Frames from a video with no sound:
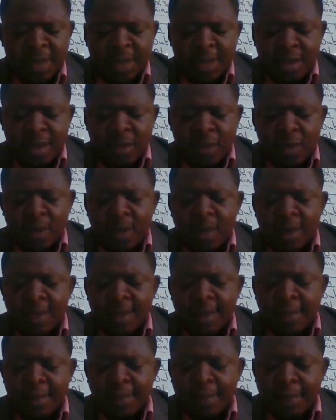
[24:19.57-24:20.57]
as well
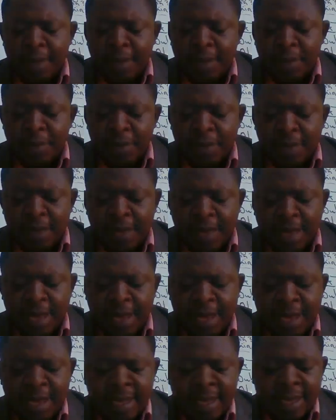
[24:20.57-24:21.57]
as a plan of
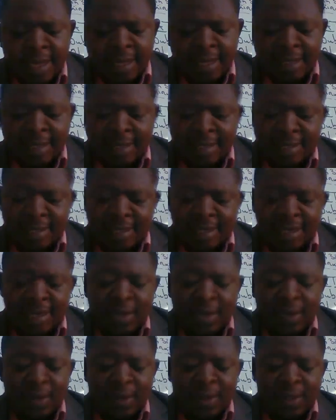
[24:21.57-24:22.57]
care that is
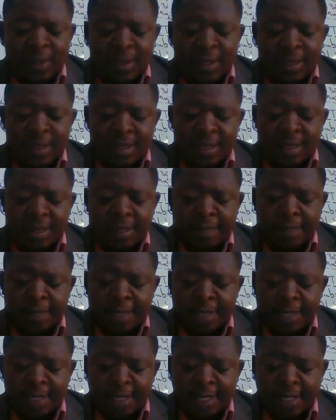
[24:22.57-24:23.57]
designed to assist the
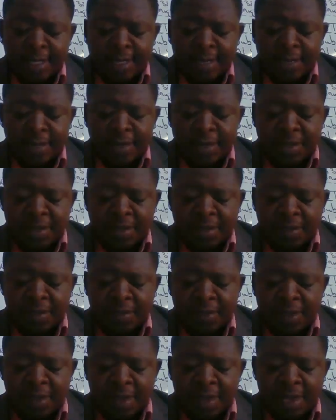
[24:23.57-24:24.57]
patient in
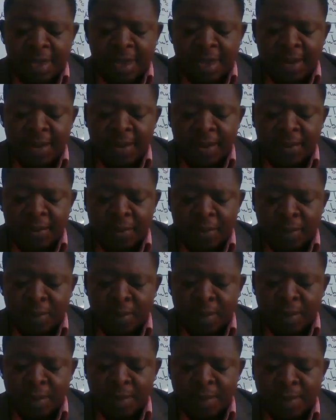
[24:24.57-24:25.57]
resolving the diagnosed
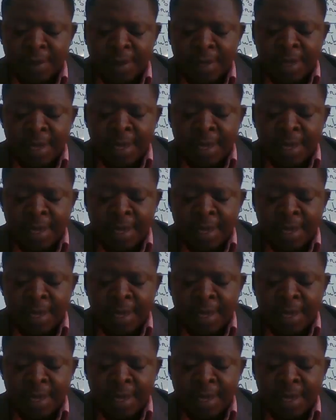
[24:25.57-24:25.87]
problems